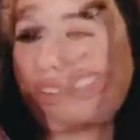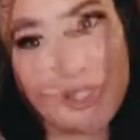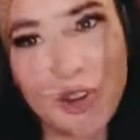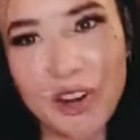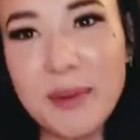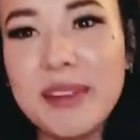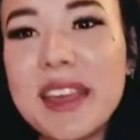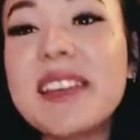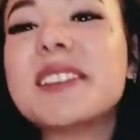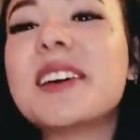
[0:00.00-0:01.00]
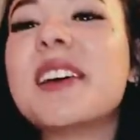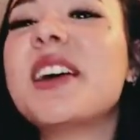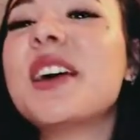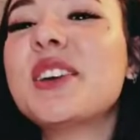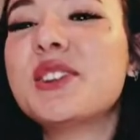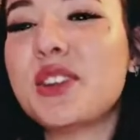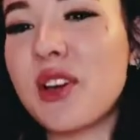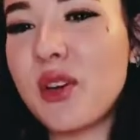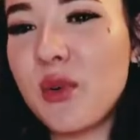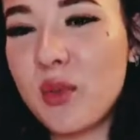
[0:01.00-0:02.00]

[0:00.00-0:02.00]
Sorry about that. So we